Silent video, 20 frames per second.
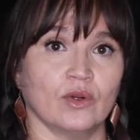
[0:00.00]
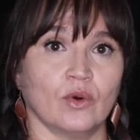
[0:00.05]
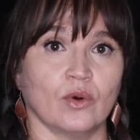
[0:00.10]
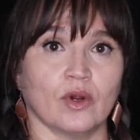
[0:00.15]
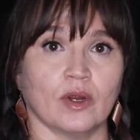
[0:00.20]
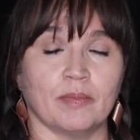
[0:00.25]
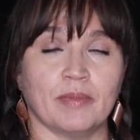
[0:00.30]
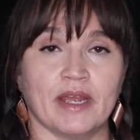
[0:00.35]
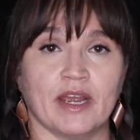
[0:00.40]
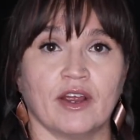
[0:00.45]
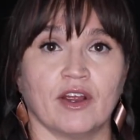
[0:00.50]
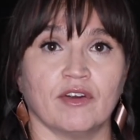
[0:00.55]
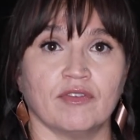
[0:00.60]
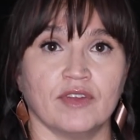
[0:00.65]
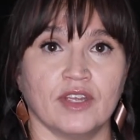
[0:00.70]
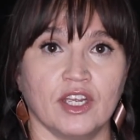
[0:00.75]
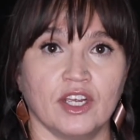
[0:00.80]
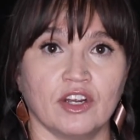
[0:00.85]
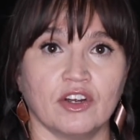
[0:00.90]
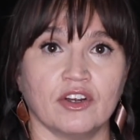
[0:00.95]
or a pair
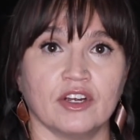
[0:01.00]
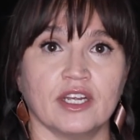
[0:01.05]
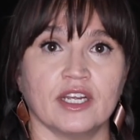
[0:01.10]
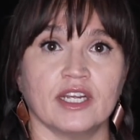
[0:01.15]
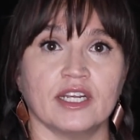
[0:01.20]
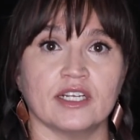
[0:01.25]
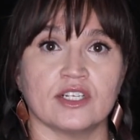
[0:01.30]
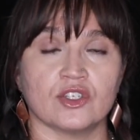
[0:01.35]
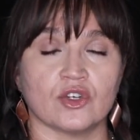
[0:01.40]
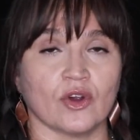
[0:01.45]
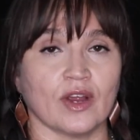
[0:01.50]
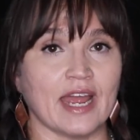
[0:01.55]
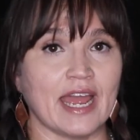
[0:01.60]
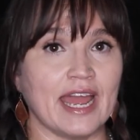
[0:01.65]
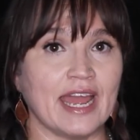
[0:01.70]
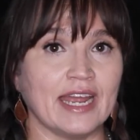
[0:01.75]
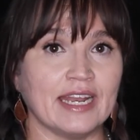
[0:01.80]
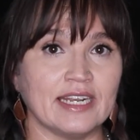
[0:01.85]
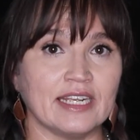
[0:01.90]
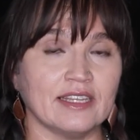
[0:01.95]
of earrings or
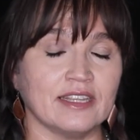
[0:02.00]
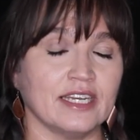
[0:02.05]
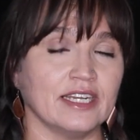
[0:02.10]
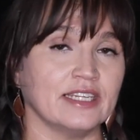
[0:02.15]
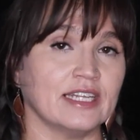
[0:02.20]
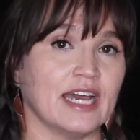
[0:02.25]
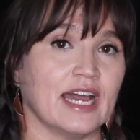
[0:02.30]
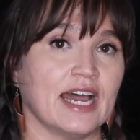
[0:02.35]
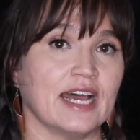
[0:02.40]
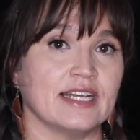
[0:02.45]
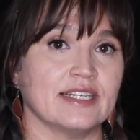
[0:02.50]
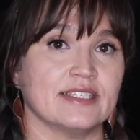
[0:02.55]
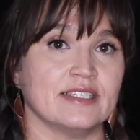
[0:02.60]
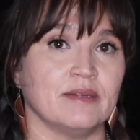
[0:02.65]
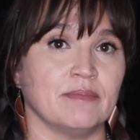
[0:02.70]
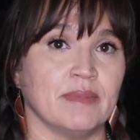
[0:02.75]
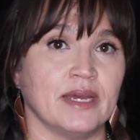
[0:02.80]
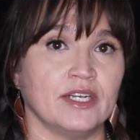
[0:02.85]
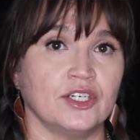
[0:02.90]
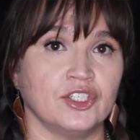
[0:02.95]
anything that has
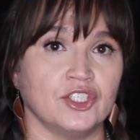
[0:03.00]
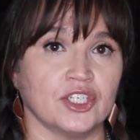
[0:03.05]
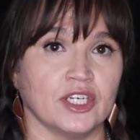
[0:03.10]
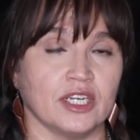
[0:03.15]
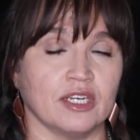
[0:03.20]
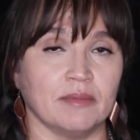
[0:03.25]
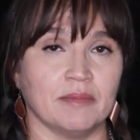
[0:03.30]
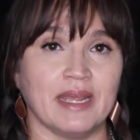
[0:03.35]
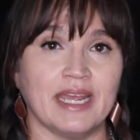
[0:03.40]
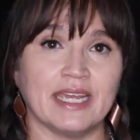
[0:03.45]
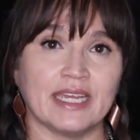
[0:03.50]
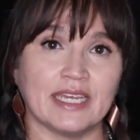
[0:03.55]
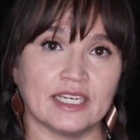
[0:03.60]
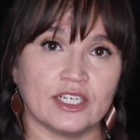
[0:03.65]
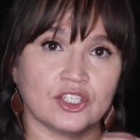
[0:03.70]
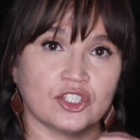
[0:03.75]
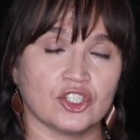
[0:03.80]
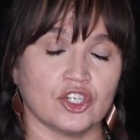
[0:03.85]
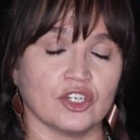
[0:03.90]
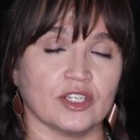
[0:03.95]
dimension, making
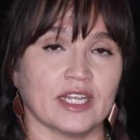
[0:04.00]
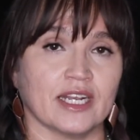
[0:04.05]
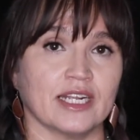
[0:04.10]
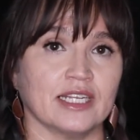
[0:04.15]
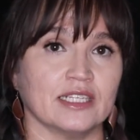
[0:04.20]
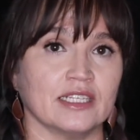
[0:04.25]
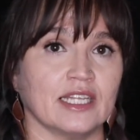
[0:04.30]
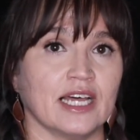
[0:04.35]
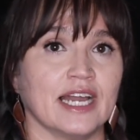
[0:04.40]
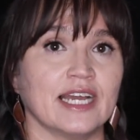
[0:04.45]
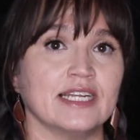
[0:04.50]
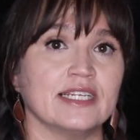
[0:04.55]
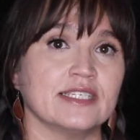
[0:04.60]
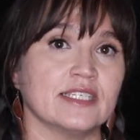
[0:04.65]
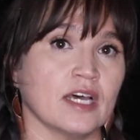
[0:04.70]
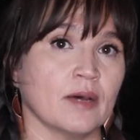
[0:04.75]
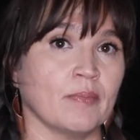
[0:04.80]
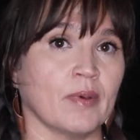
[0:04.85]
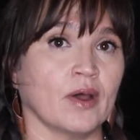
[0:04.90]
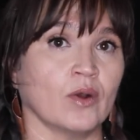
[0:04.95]
sure that it lines
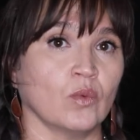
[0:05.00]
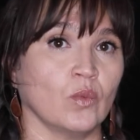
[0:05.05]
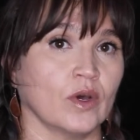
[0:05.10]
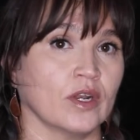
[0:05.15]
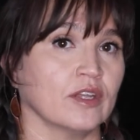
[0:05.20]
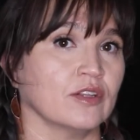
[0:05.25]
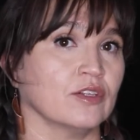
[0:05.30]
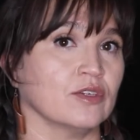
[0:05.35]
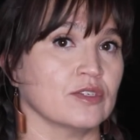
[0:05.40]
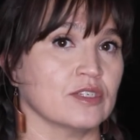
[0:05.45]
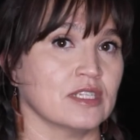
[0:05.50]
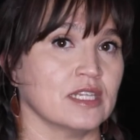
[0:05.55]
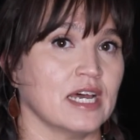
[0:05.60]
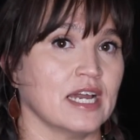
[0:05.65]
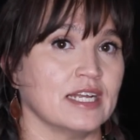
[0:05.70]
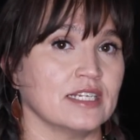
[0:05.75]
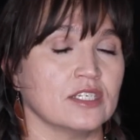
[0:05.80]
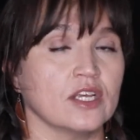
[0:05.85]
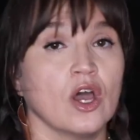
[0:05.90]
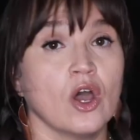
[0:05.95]
up on one of those
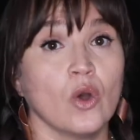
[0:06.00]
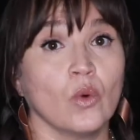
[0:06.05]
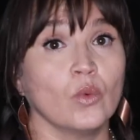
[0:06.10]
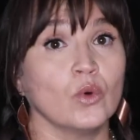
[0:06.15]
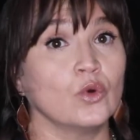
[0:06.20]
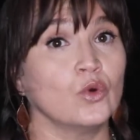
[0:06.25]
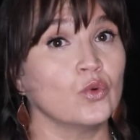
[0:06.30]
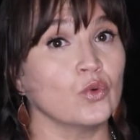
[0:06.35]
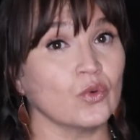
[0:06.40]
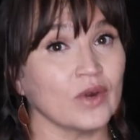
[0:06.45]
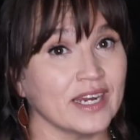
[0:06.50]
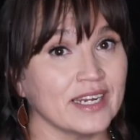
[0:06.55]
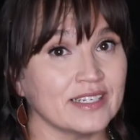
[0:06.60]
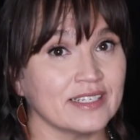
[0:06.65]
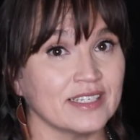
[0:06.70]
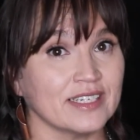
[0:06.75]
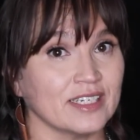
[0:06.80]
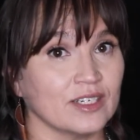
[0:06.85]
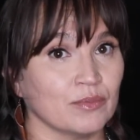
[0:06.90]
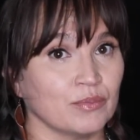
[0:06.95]
lines will
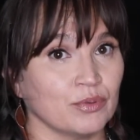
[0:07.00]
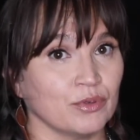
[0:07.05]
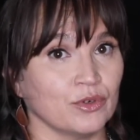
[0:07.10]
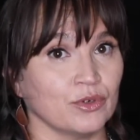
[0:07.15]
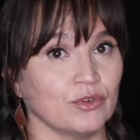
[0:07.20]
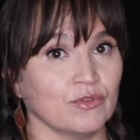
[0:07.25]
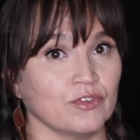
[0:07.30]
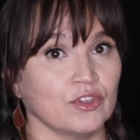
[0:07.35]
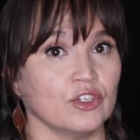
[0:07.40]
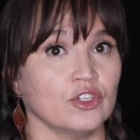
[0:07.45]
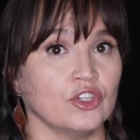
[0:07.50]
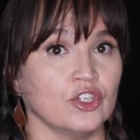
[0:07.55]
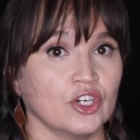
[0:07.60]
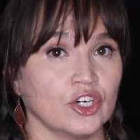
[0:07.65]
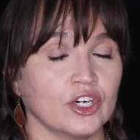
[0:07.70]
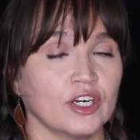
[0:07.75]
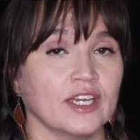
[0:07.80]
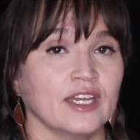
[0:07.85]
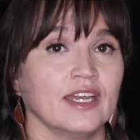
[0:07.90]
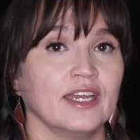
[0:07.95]
greatly improve the
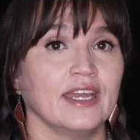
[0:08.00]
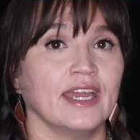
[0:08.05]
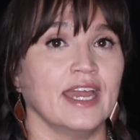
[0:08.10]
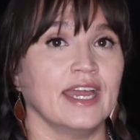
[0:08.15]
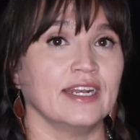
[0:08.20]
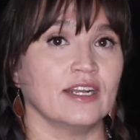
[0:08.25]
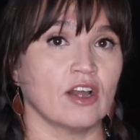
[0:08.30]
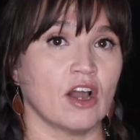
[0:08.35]
look and